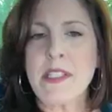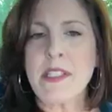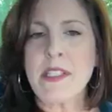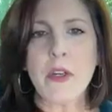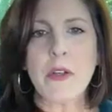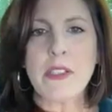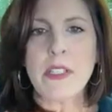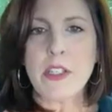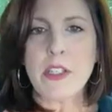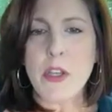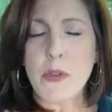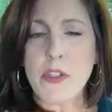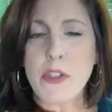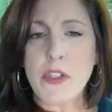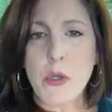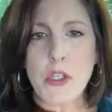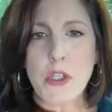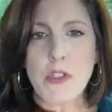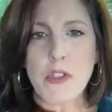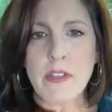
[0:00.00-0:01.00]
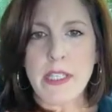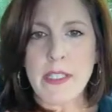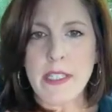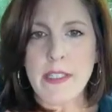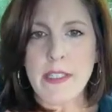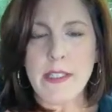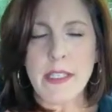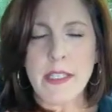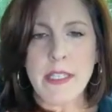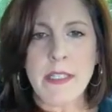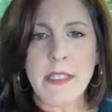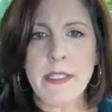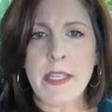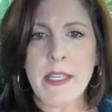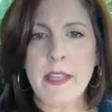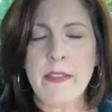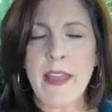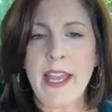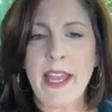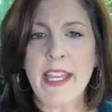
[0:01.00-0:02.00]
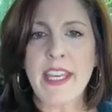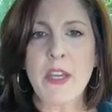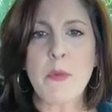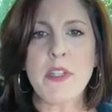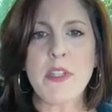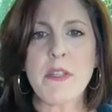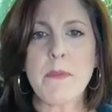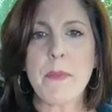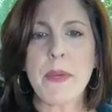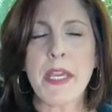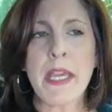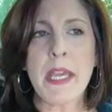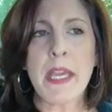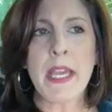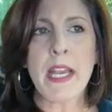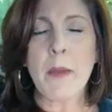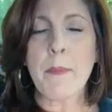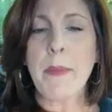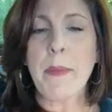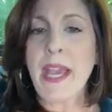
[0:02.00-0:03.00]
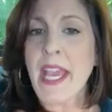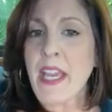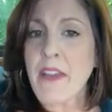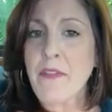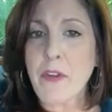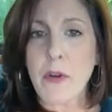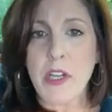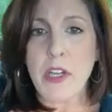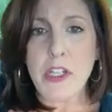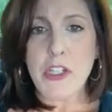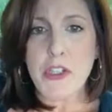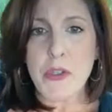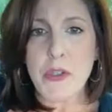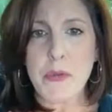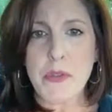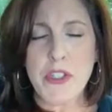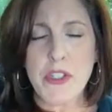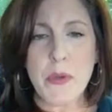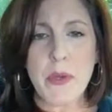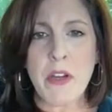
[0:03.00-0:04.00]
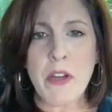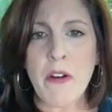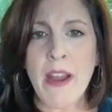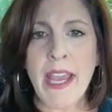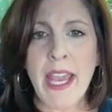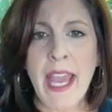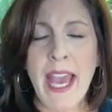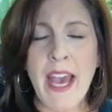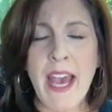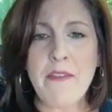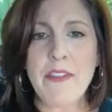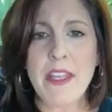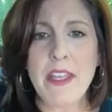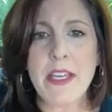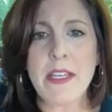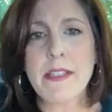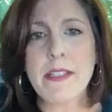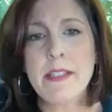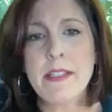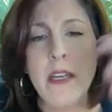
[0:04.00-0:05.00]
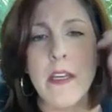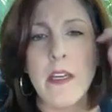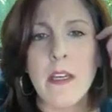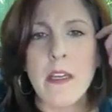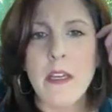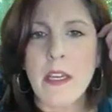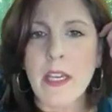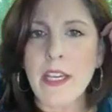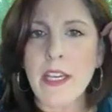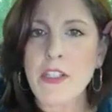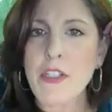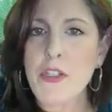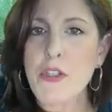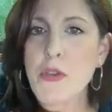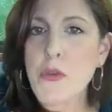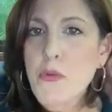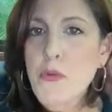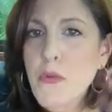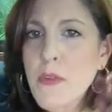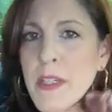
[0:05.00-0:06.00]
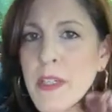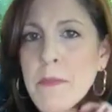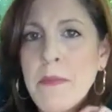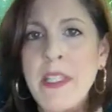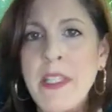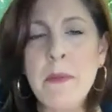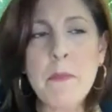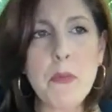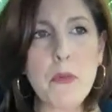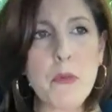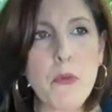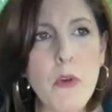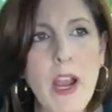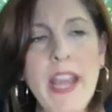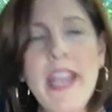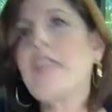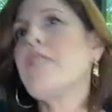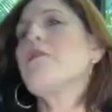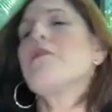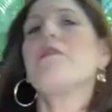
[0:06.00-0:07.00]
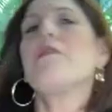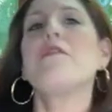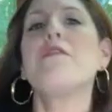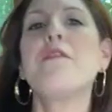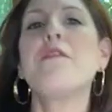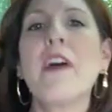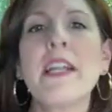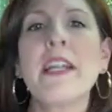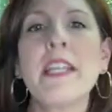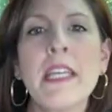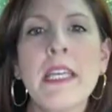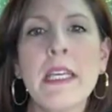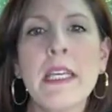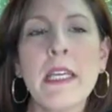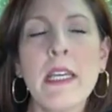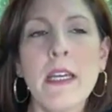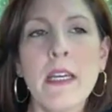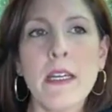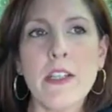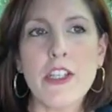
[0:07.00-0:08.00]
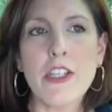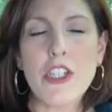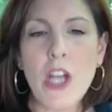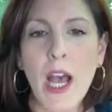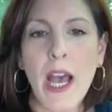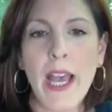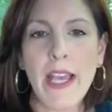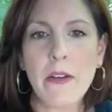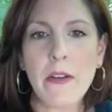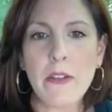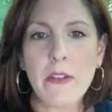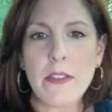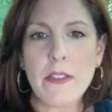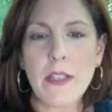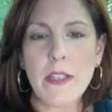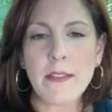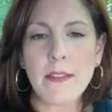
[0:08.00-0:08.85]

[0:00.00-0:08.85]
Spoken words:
difficult to socially distance and that he was being a behavior issue. So here I have this extremely bright, funny child,